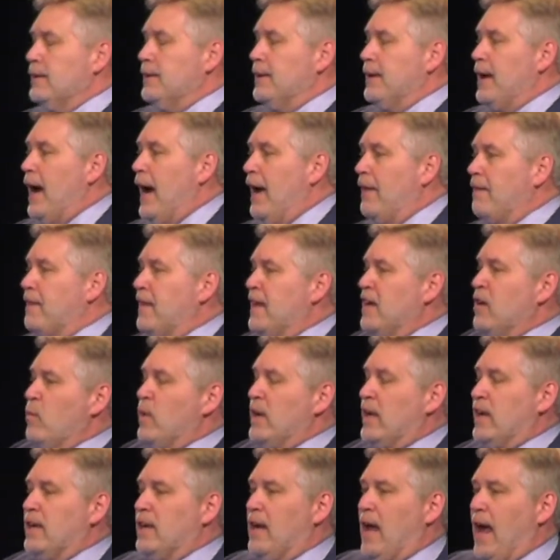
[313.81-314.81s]
I think we
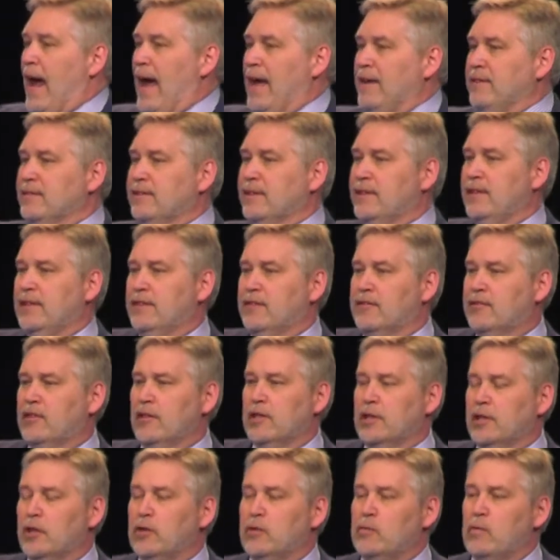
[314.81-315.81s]
can ask kids to
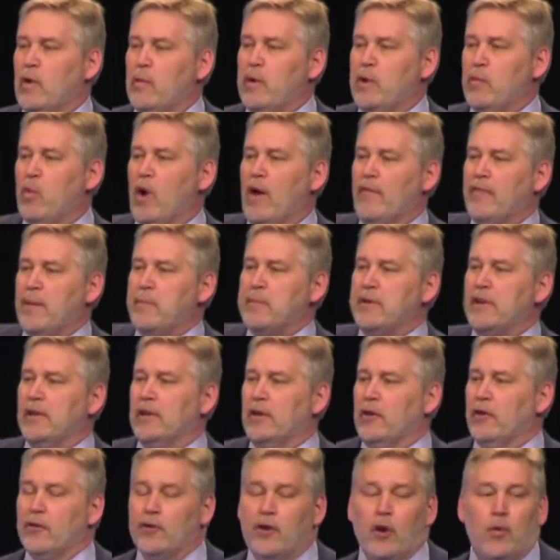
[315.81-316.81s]
learn what we want them to
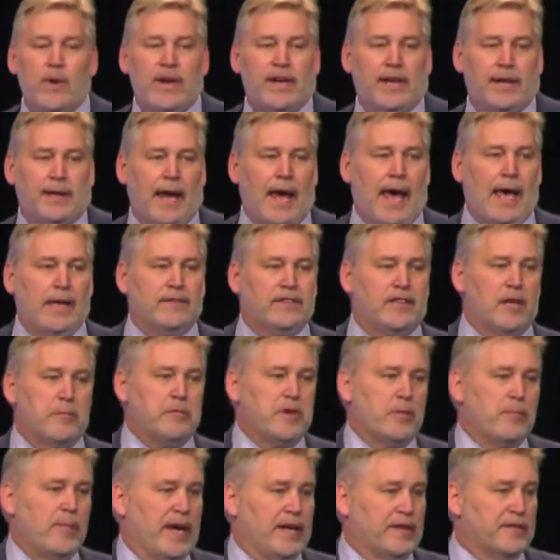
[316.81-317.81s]
learn, or we can ask them to
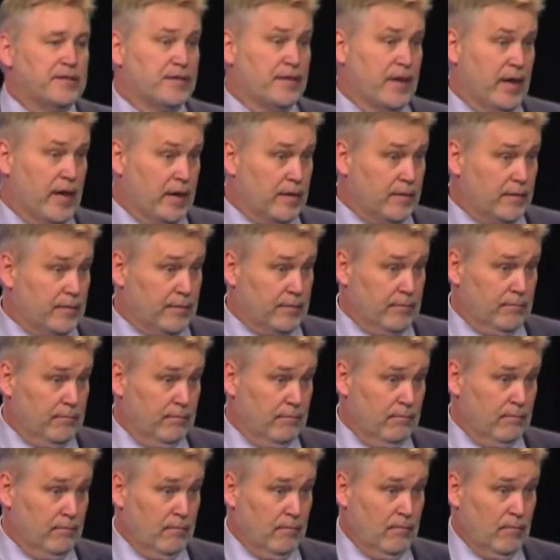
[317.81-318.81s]
make sense.
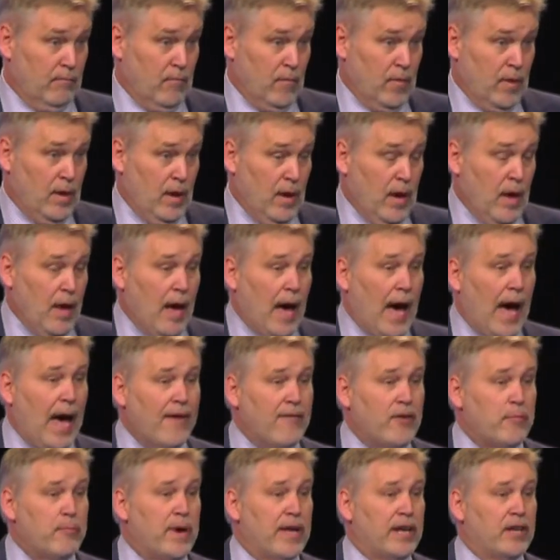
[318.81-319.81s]
I
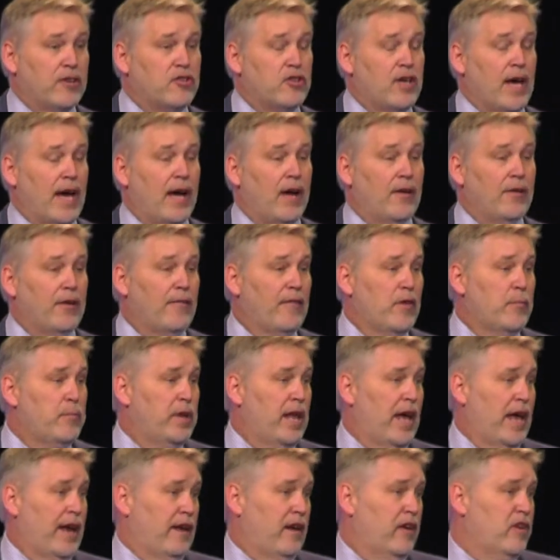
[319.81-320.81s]
haven't met a child on the
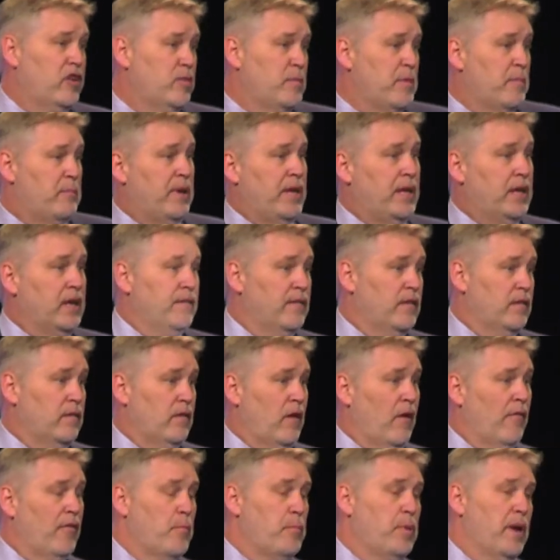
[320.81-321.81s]
planet, a human being
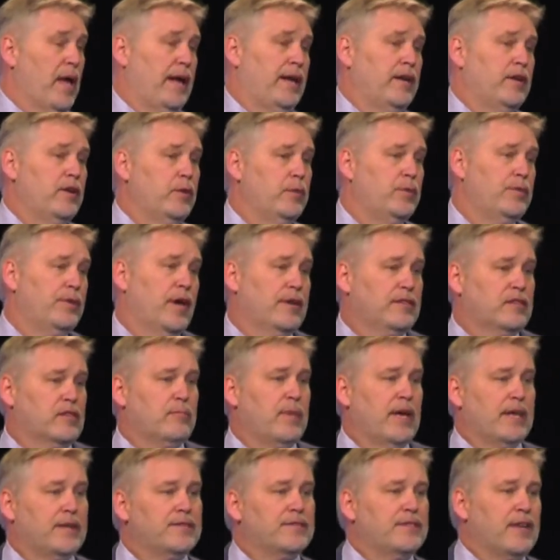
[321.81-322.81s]
on the planet, who doesn't
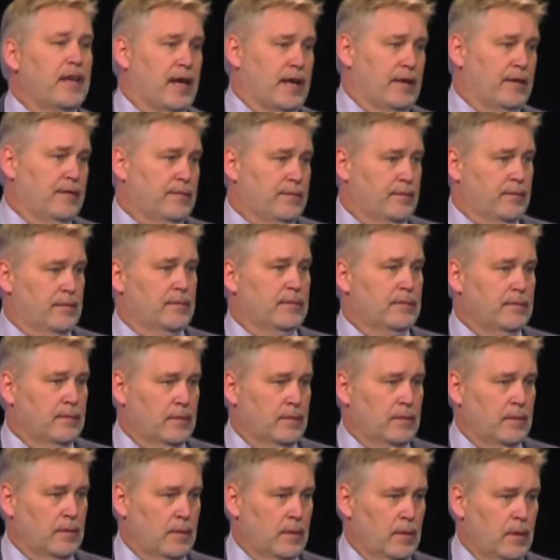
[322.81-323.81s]
make sense.
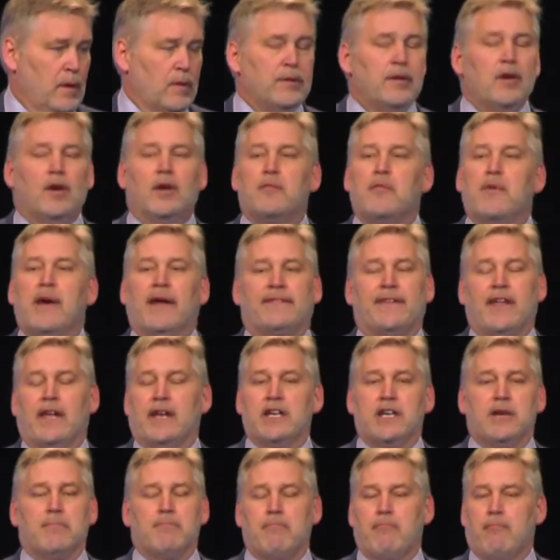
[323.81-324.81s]
Now, let me back that up.